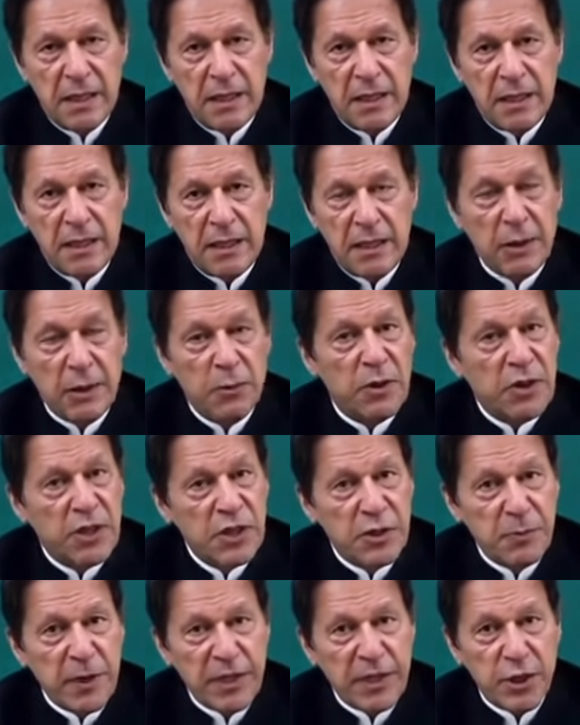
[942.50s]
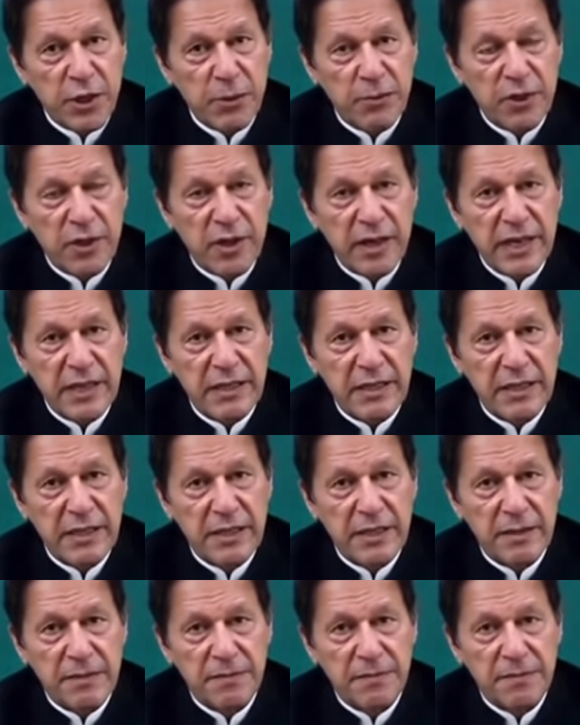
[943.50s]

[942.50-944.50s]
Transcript: They will respect human rights.